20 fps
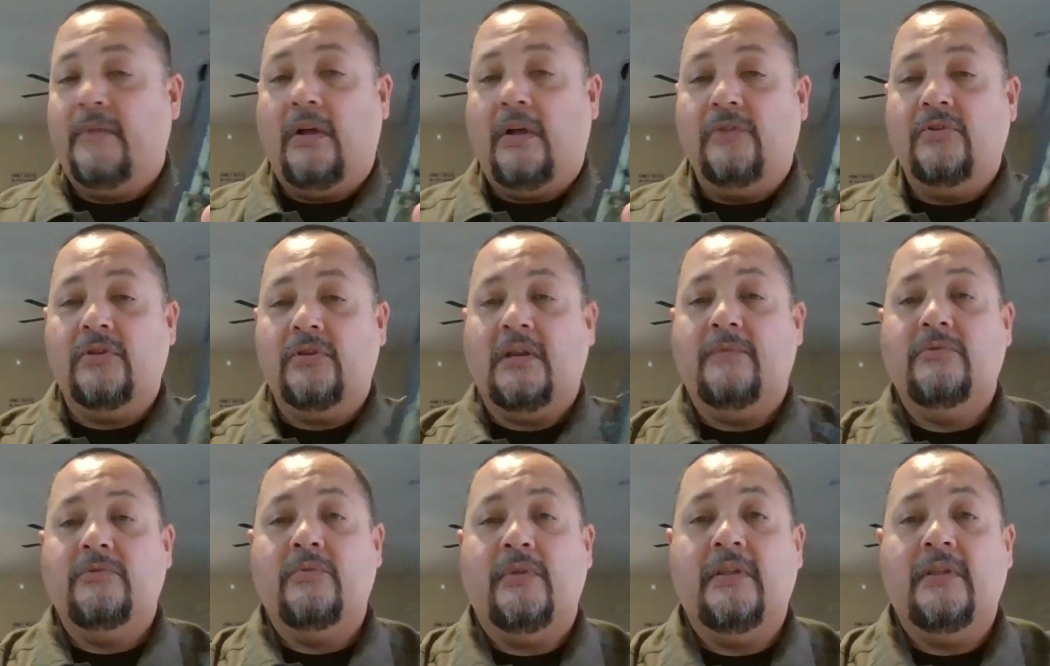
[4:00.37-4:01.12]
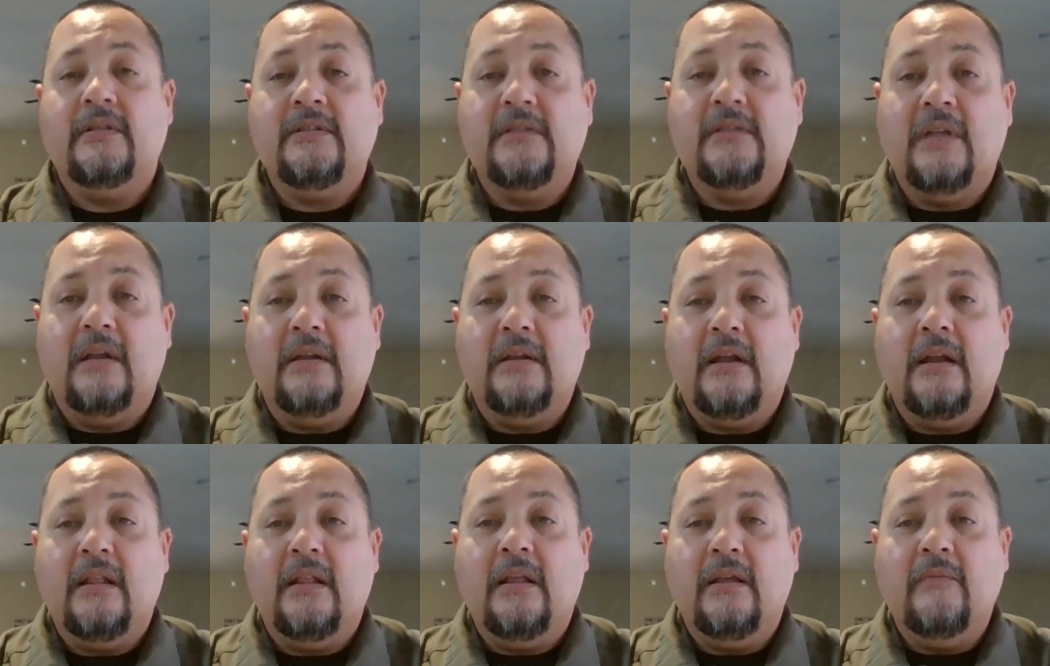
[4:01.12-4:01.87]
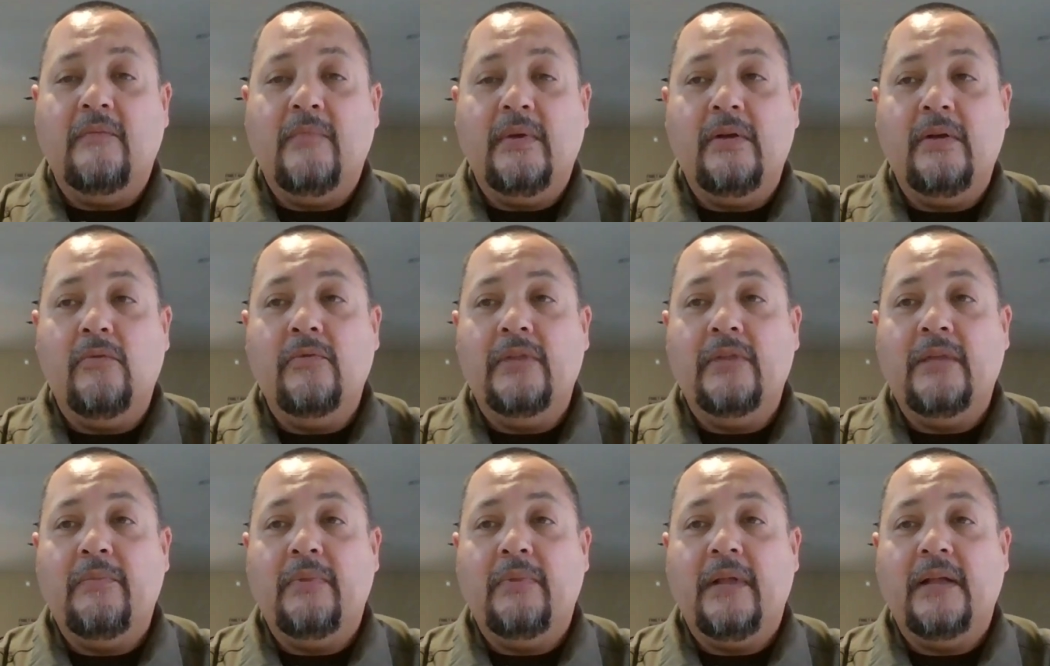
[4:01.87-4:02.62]
Also comes with this nylon belt with
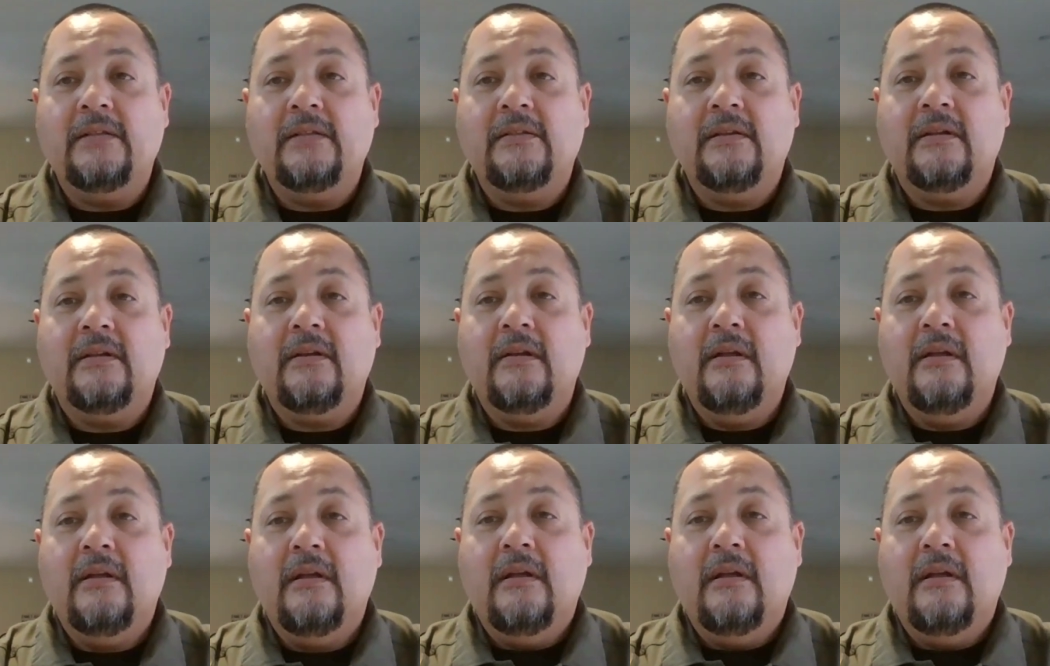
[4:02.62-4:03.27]
a plastic